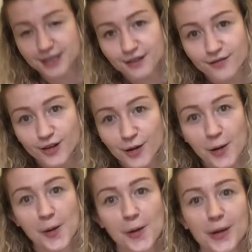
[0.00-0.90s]
to the
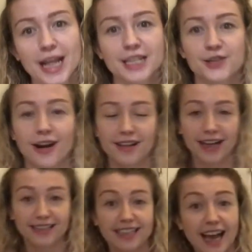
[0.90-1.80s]
floor. Let's try
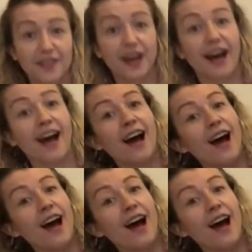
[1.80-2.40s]
that together.